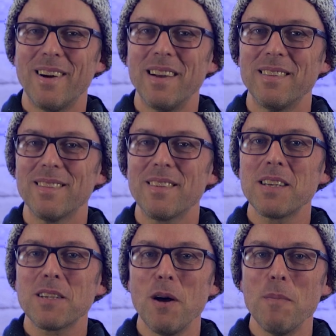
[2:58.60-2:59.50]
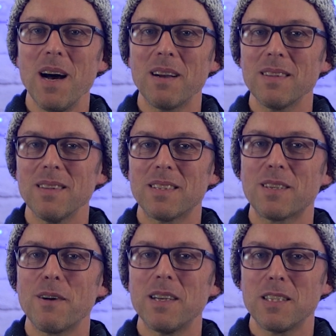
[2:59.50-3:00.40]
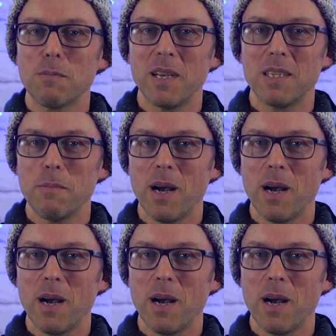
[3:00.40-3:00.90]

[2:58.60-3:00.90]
Great. Thanks a lot, Mark. It's great to speak to you,